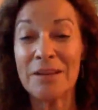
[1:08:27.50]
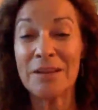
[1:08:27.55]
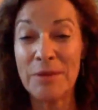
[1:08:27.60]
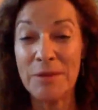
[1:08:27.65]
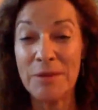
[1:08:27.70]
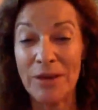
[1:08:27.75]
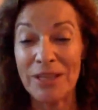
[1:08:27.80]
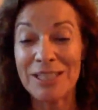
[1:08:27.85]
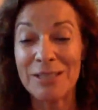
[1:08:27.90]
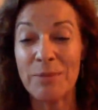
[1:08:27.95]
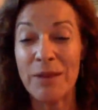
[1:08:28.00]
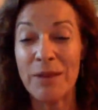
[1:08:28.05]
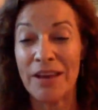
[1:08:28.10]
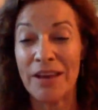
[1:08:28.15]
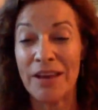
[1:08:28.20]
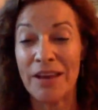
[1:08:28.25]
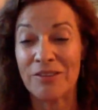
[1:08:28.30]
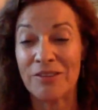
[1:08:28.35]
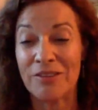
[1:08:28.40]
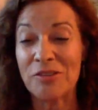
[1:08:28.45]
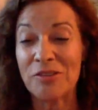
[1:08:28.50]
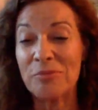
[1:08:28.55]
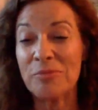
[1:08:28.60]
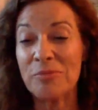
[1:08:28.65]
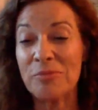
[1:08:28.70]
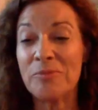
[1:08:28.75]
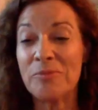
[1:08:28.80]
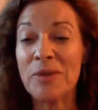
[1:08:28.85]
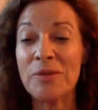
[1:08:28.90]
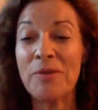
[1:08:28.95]
That's going to be
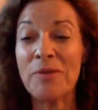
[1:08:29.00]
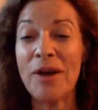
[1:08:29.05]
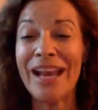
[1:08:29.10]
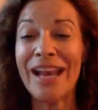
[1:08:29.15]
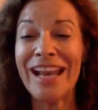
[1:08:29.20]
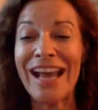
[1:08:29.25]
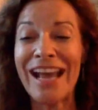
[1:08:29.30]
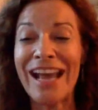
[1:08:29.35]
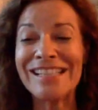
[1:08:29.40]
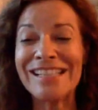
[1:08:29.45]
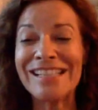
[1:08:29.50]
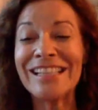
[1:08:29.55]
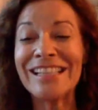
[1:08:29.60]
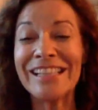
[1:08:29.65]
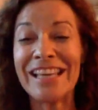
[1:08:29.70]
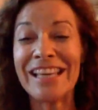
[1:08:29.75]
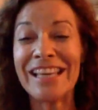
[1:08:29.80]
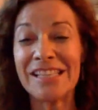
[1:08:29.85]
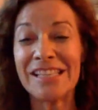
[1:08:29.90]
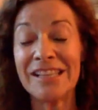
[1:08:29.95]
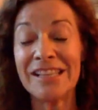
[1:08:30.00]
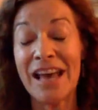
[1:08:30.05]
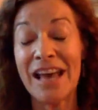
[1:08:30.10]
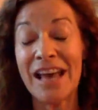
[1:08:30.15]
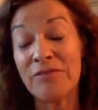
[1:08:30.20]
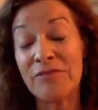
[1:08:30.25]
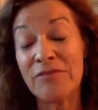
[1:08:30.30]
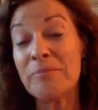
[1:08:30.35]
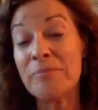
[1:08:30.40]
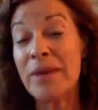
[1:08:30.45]
much better. So we want to
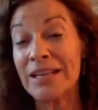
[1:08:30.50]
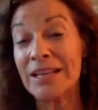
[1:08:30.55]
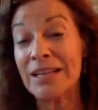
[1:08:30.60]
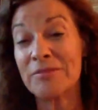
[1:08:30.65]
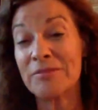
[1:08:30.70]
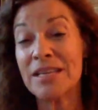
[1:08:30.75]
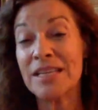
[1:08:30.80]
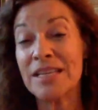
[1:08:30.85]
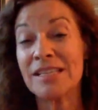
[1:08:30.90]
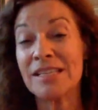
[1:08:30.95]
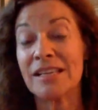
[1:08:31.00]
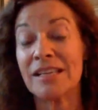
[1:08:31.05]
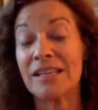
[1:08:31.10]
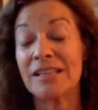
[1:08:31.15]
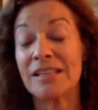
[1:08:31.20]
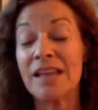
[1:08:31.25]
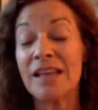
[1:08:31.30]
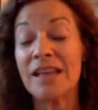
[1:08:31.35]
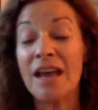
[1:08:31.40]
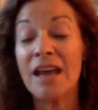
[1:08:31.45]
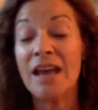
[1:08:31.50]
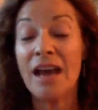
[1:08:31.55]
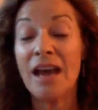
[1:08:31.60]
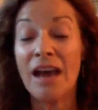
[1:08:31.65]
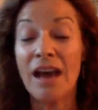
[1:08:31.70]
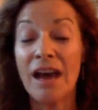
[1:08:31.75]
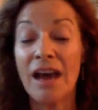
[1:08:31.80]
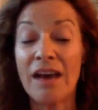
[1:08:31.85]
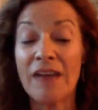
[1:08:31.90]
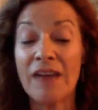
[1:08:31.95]
ideally get to that for many
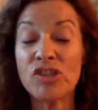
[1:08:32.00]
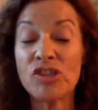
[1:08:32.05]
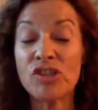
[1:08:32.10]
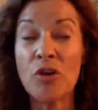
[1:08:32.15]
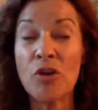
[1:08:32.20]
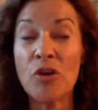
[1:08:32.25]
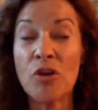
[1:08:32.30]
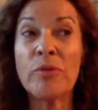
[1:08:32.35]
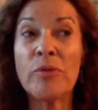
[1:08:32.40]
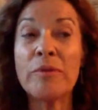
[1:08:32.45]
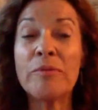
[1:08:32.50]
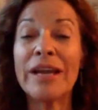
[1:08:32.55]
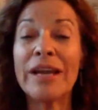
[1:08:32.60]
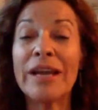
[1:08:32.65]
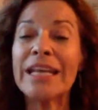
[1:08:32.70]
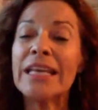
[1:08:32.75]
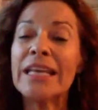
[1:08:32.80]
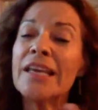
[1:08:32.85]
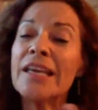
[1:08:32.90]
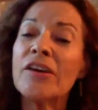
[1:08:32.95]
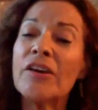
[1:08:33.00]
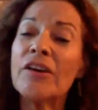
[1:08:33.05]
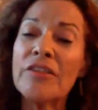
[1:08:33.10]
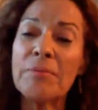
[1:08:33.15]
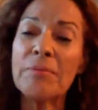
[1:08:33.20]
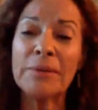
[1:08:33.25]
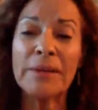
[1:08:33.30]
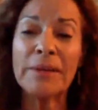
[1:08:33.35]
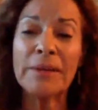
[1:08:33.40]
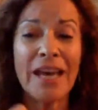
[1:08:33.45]
reasons. So we want
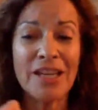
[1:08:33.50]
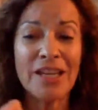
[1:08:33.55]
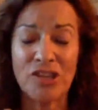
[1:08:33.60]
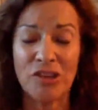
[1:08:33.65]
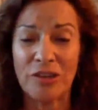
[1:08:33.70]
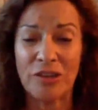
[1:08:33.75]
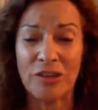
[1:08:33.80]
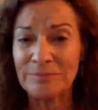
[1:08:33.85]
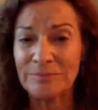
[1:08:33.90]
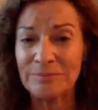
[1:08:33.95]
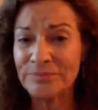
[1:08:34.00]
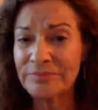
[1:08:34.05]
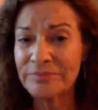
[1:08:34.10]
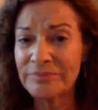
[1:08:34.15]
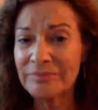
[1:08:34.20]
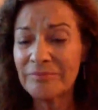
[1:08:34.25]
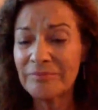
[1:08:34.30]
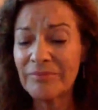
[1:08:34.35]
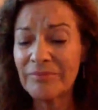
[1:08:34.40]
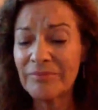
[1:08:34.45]
to heal the pleasure.